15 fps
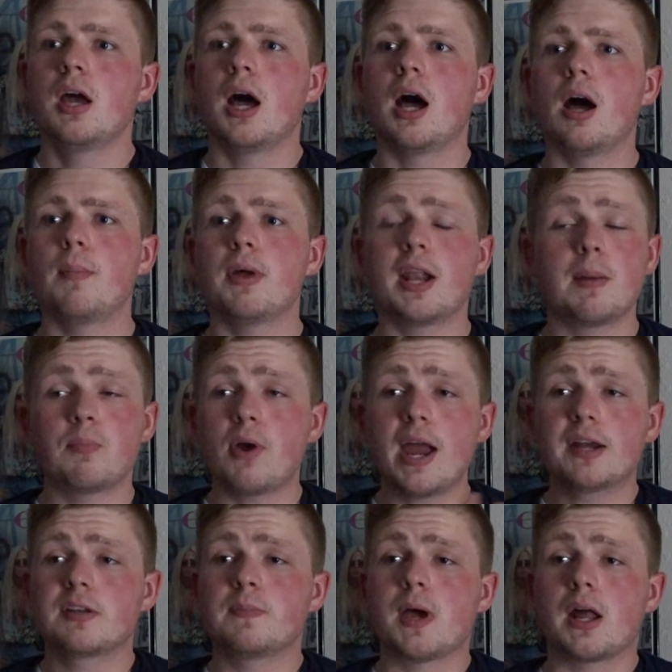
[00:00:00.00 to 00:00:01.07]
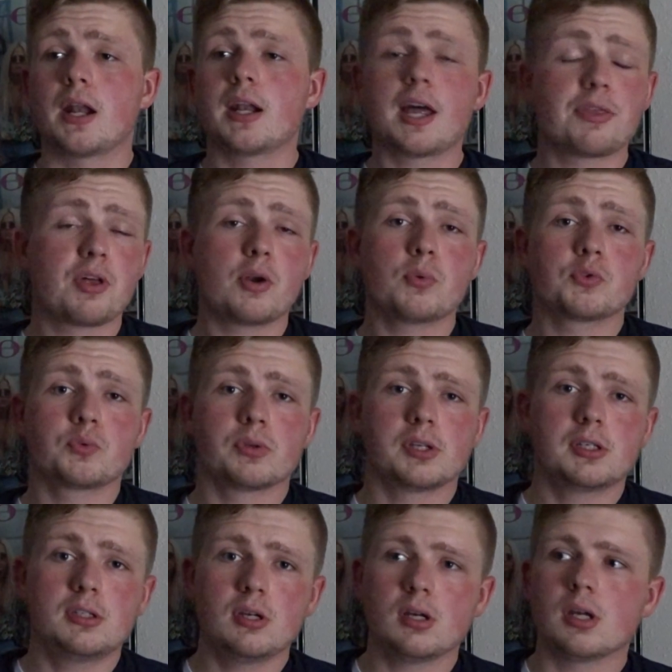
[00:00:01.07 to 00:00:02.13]
Um, and I bragged about it, and I thought it was
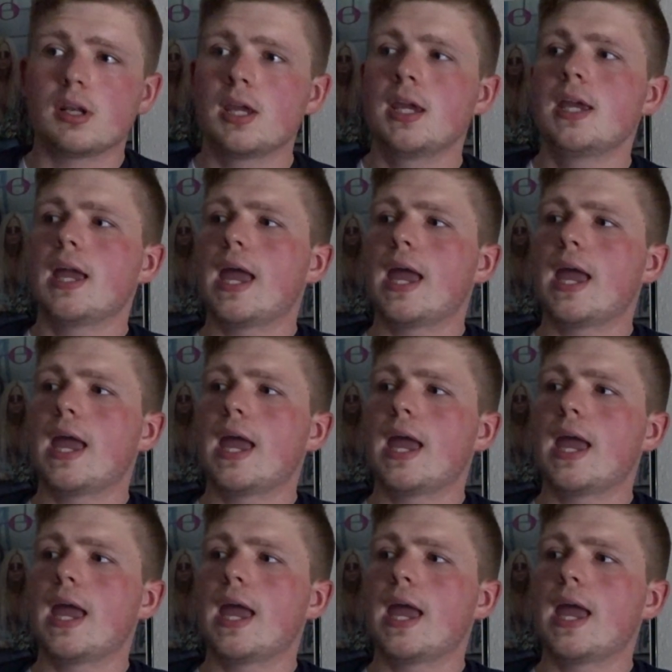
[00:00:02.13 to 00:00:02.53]
really good.